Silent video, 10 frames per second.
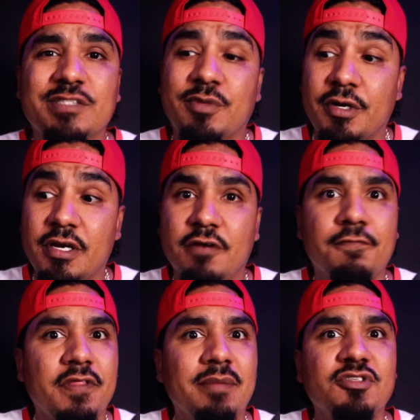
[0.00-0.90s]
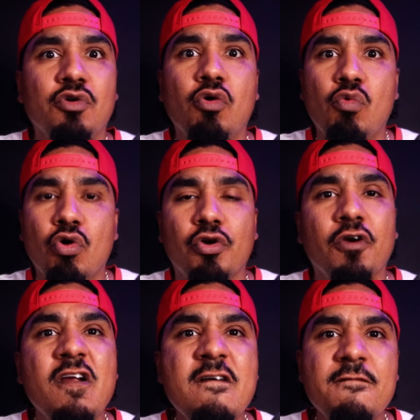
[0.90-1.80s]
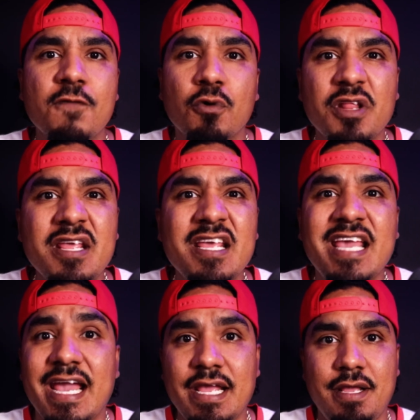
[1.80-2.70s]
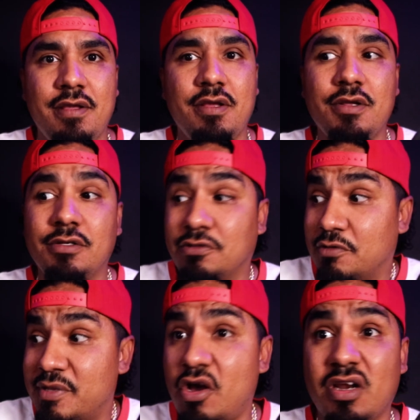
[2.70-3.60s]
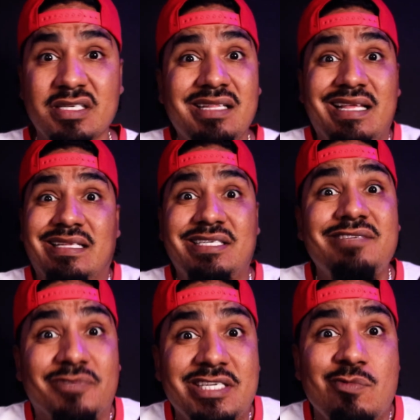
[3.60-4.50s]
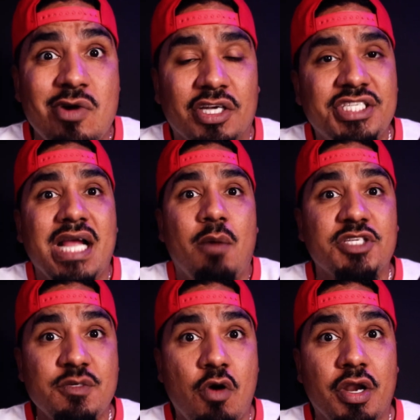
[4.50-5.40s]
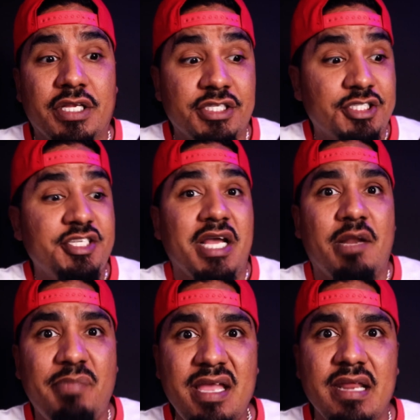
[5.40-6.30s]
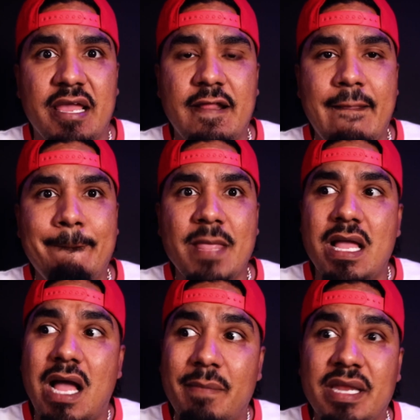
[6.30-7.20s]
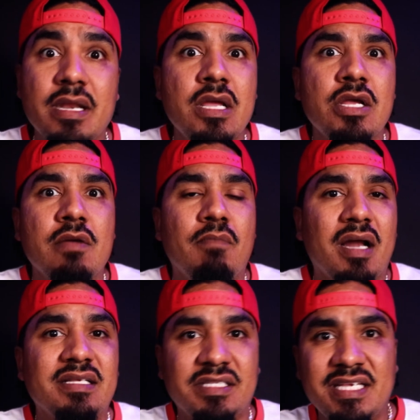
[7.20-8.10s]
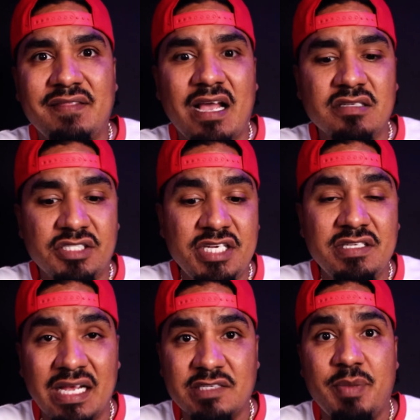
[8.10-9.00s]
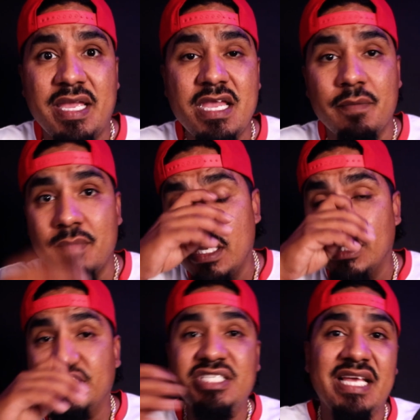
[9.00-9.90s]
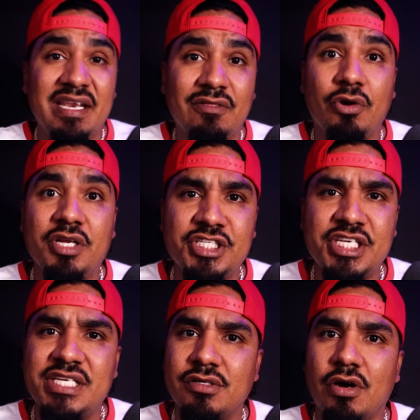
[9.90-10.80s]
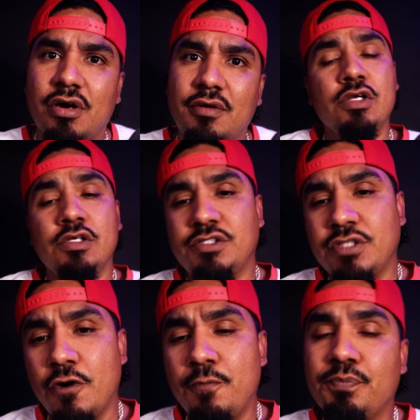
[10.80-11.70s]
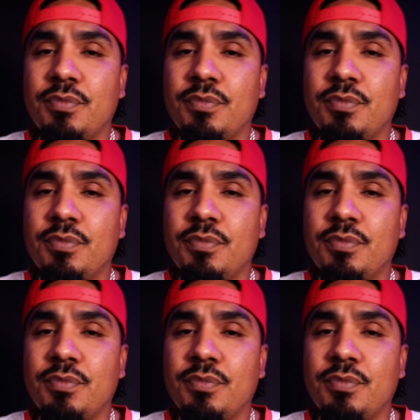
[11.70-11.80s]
but enough for them to award her $40K. So to be honest, I think she won. She got what she wanted. She got a payday. I mean, minus the $10,000 she has to pay him, she's getting 30 G's, y'all. So